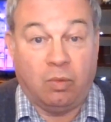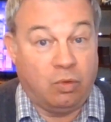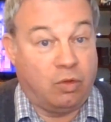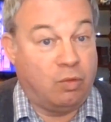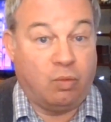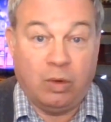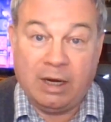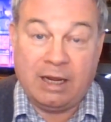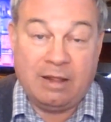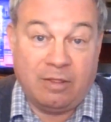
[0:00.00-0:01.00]

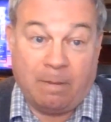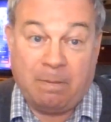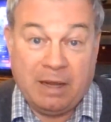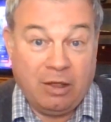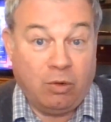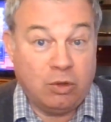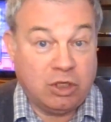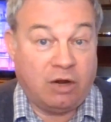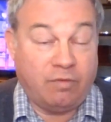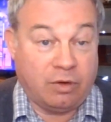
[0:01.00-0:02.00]
really, the pillars
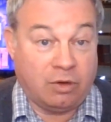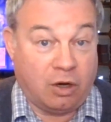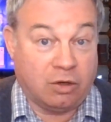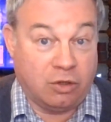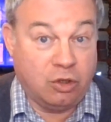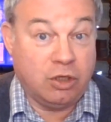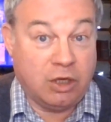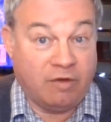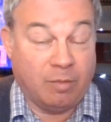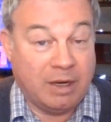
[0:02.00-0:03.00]
of our good
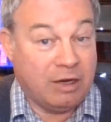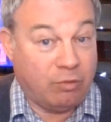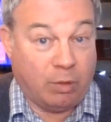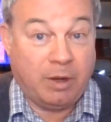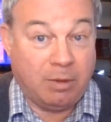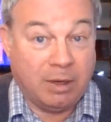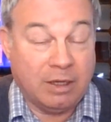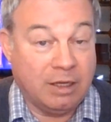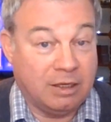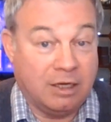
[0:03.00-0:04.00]
government republic,
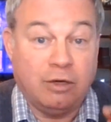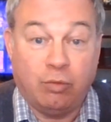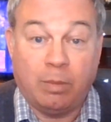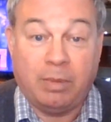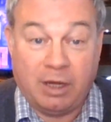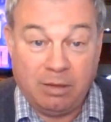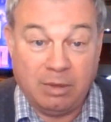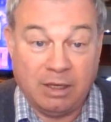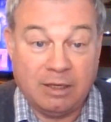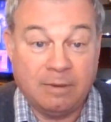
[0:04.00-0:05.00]
and in a
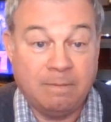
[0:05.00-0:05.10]
republic,